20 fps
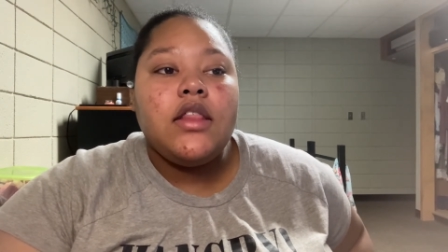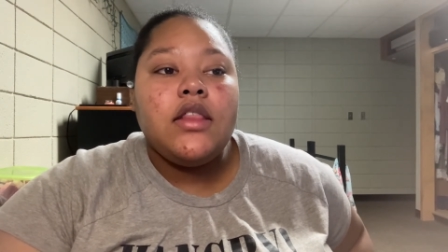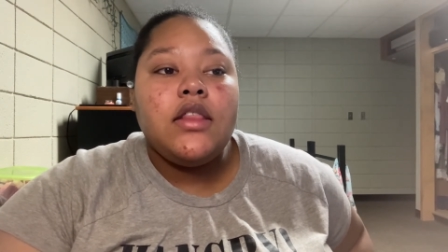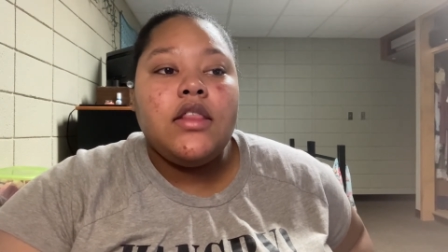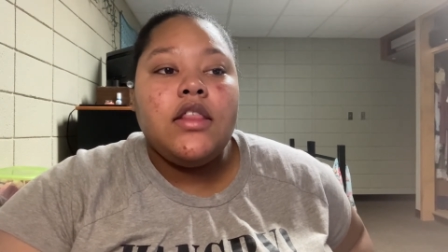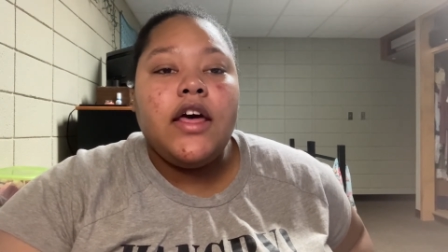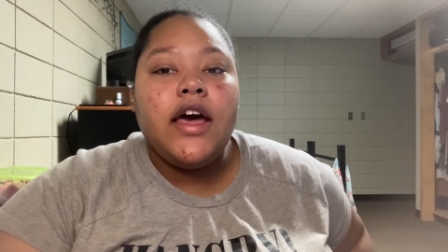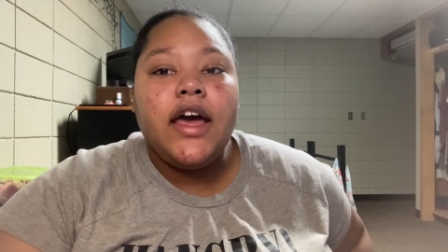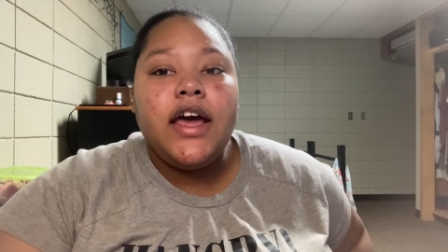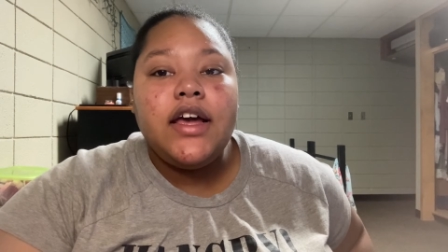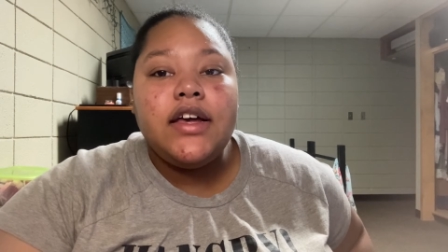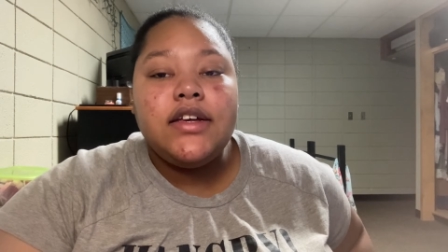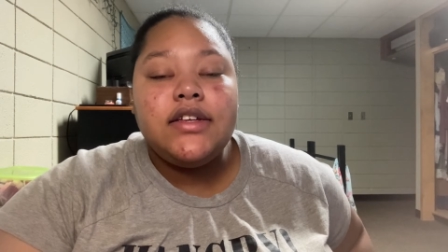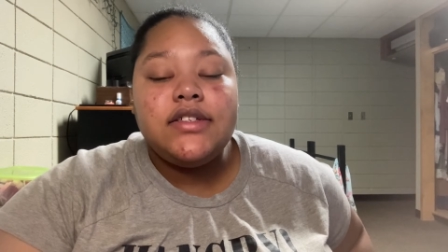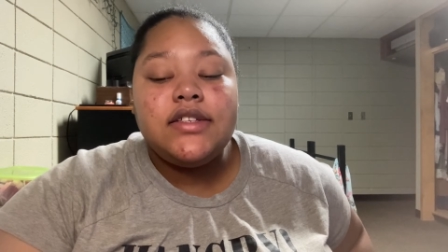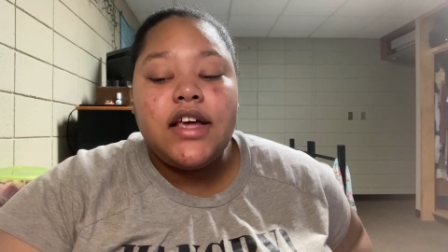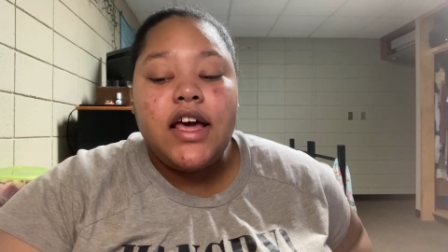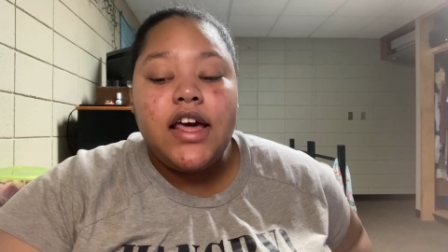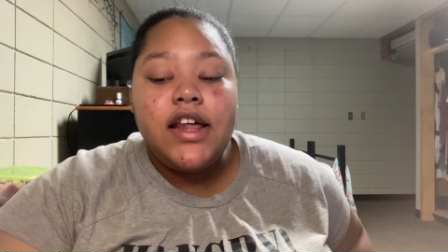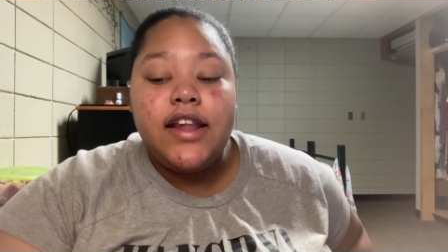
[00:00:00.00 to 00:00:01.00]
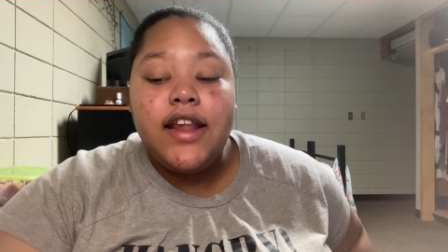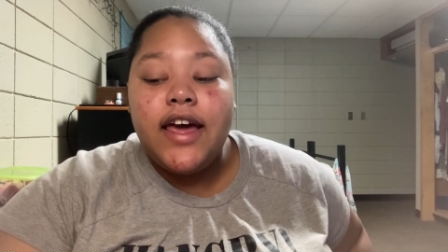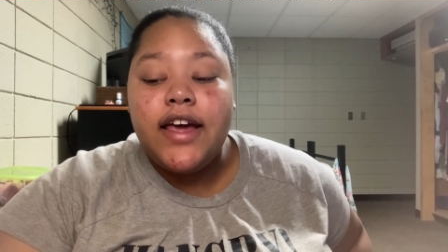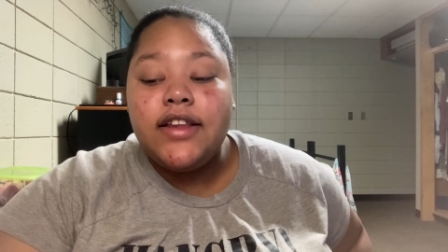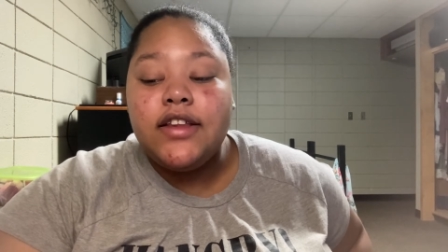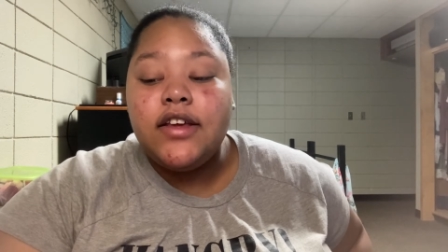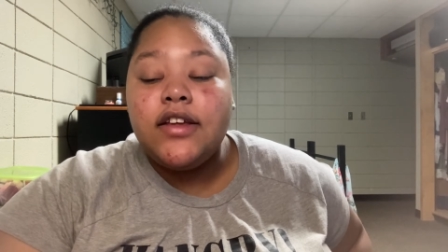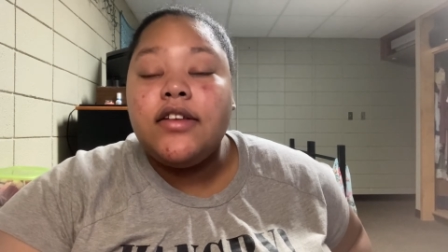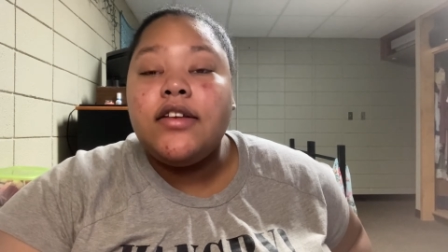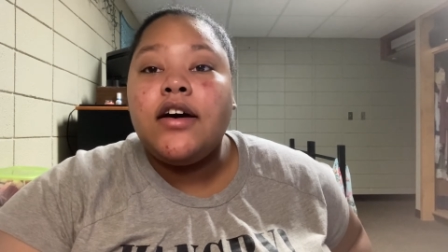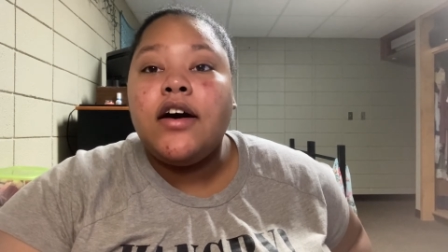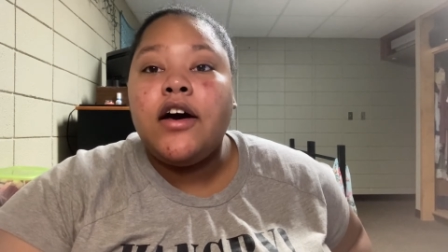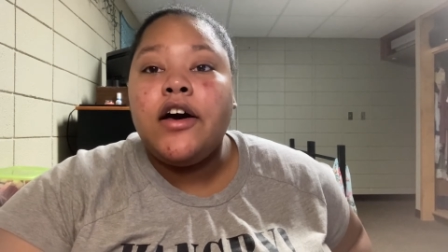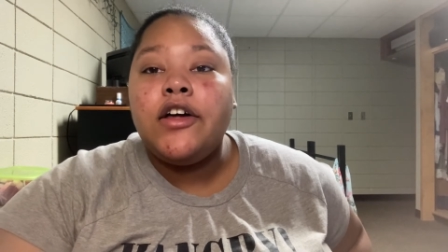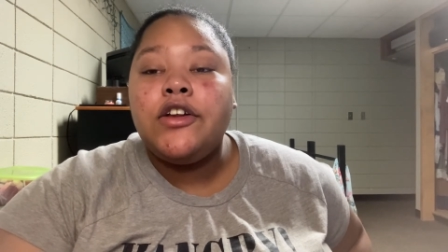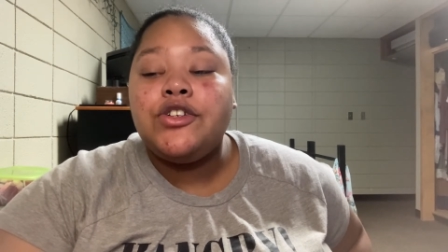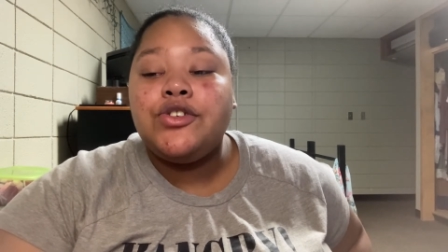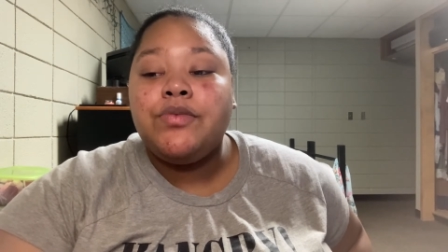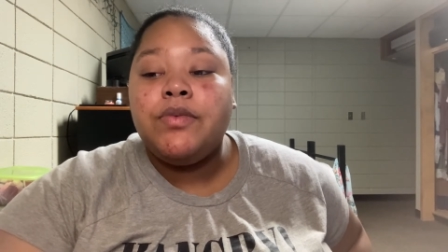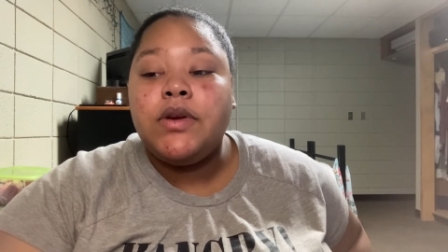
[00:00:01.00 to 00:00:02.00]
they say they didn't
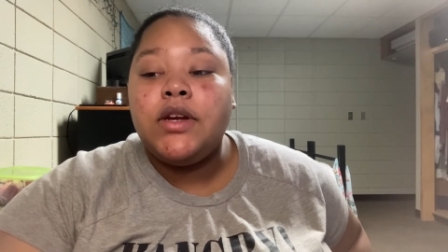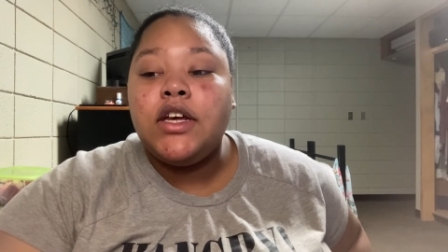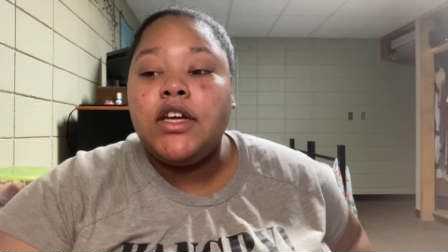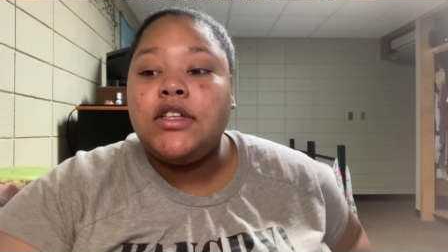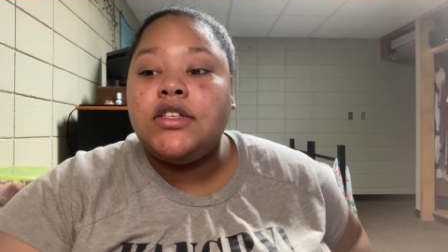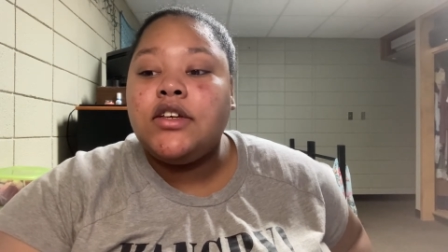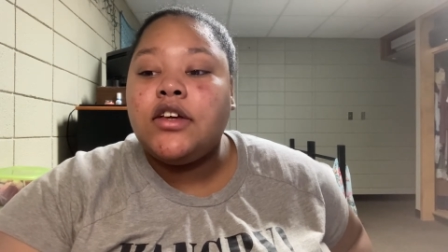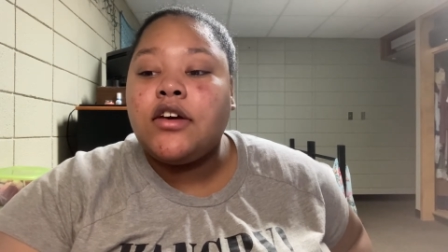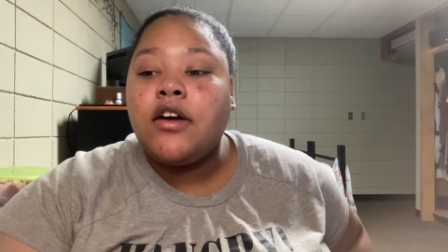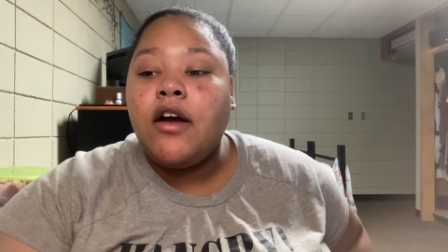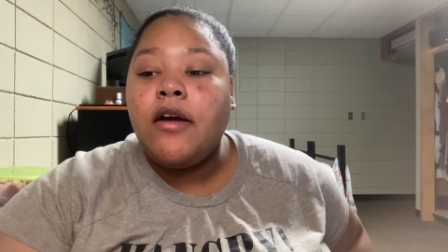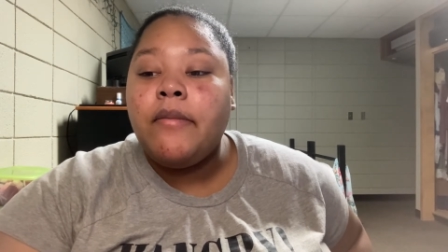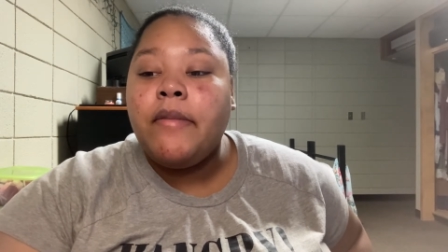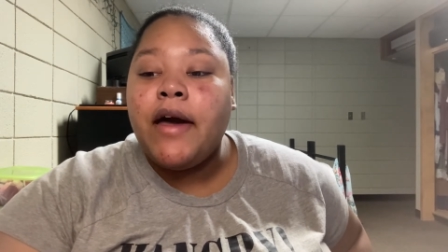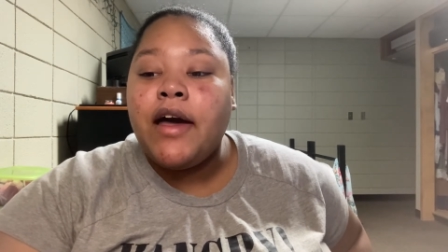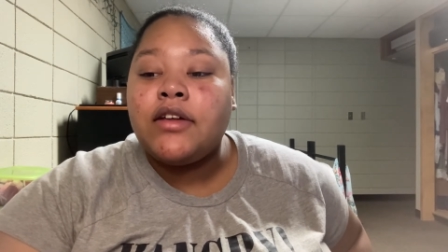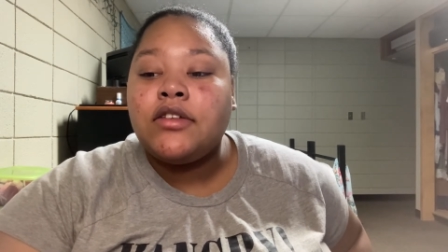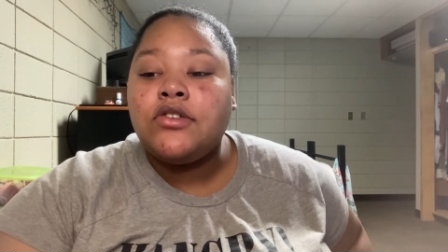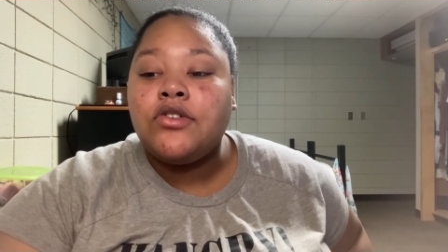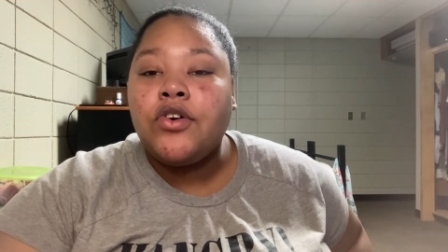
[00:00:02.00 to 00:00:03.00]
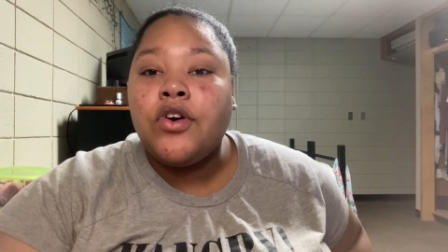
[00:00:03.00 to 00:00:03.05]
hunch when he took her back to